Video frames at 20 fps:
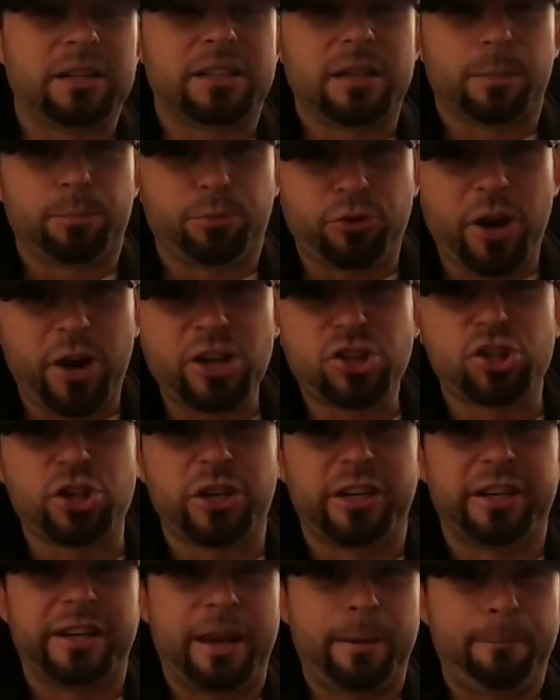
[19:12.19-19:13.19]

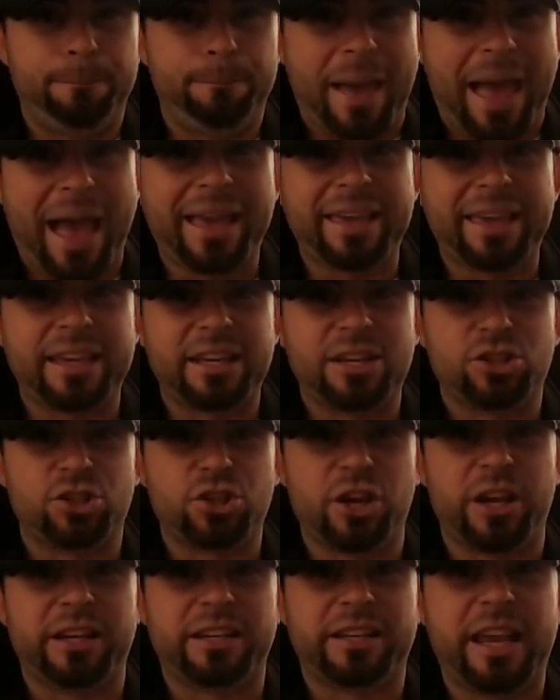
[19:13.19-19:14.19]
depression and
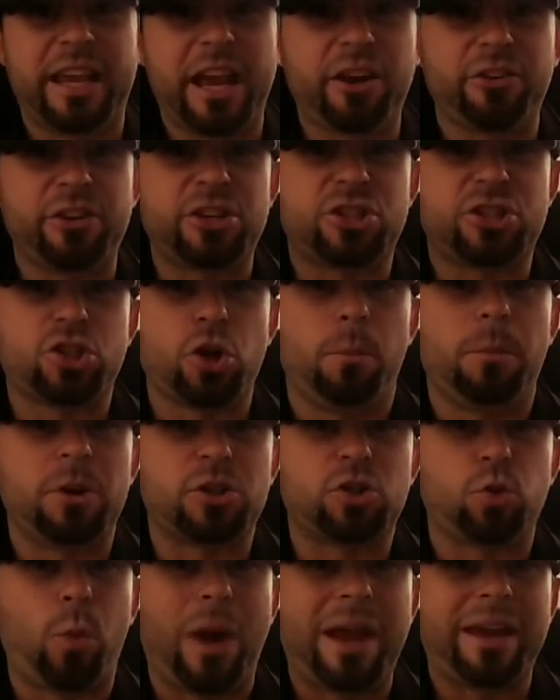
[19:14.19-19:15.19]
baggage and carry so
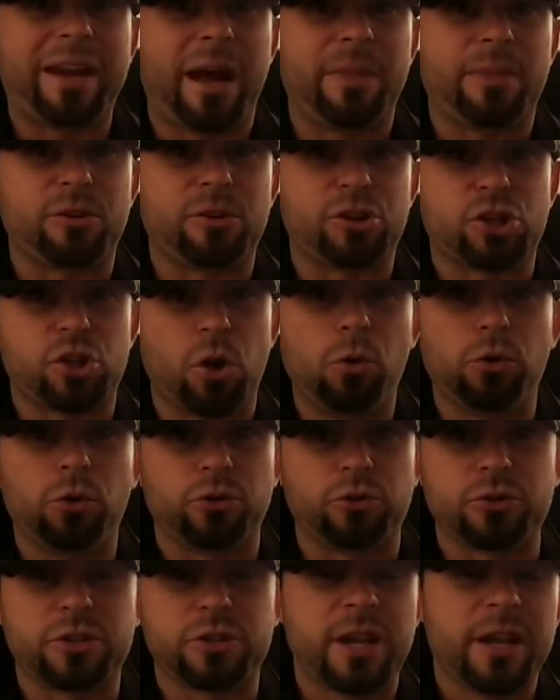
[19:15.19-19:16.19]
much weight on their
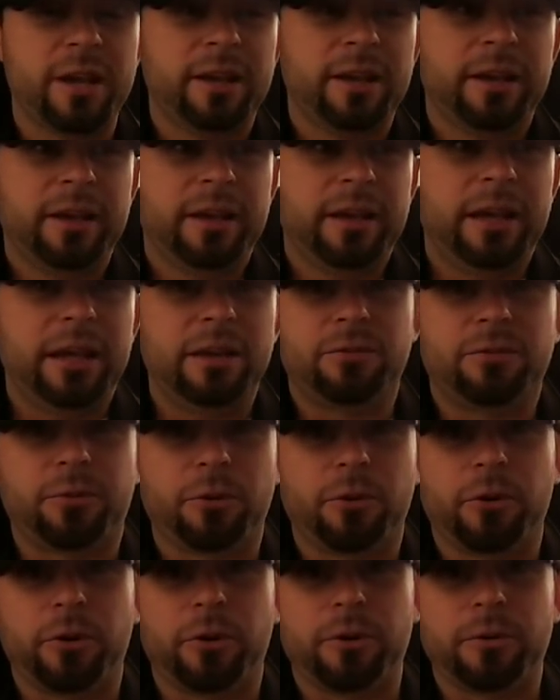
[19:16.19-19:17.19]
shoulders. And
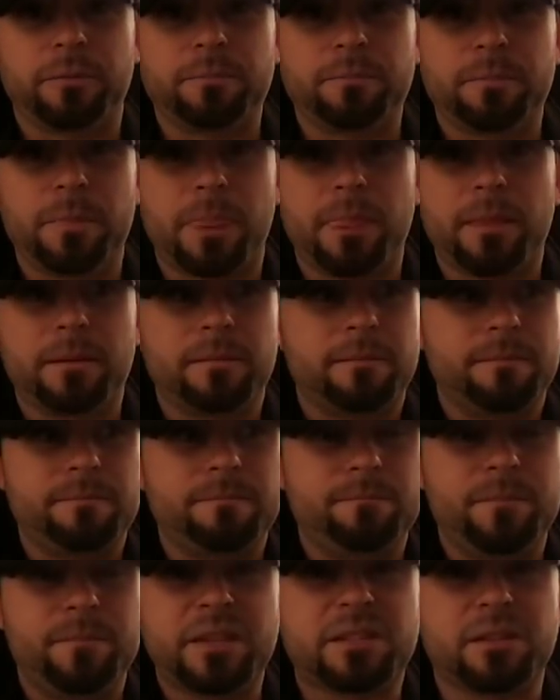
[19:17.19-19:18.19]
for
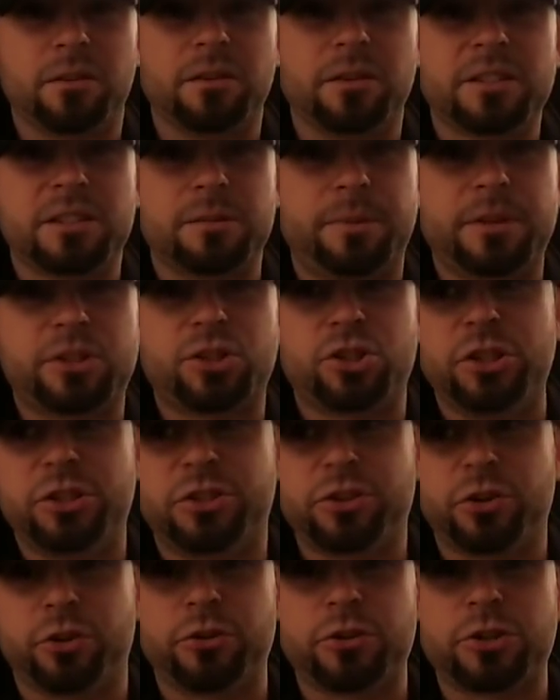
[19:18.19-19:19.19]
Miss Elizabeth, she
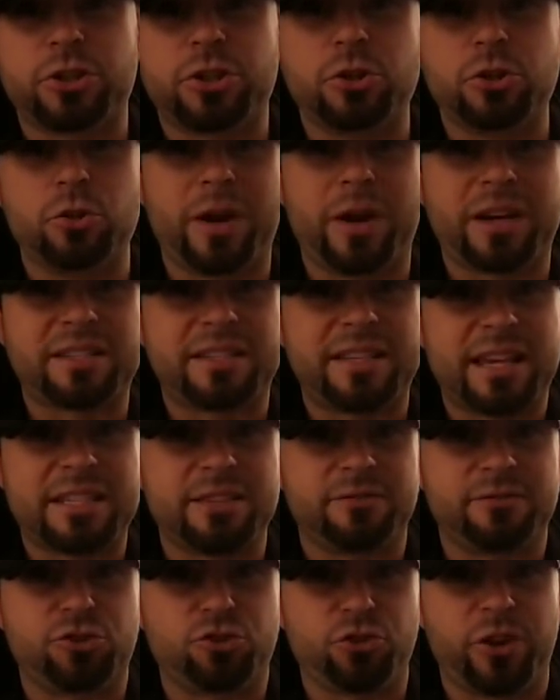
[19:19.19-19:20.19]
turned to
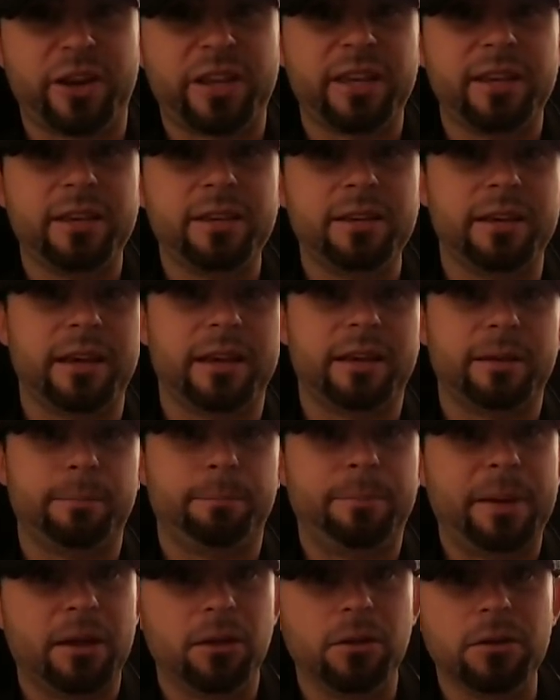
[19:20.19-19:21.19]
excessive drinking
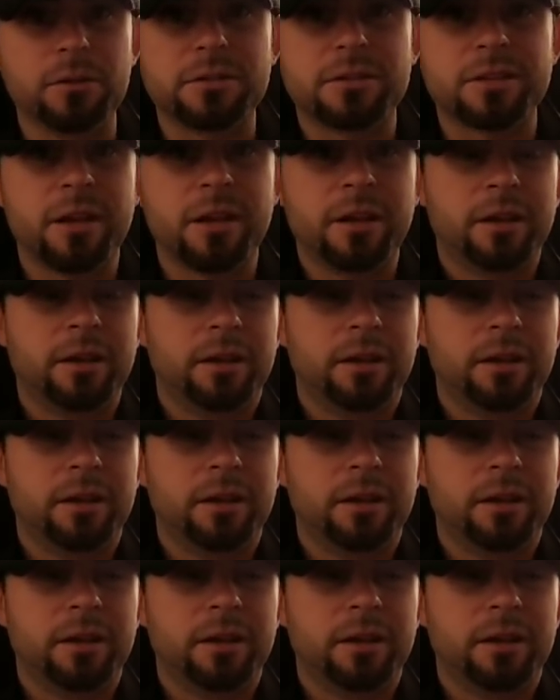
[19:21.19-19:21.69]
and pills.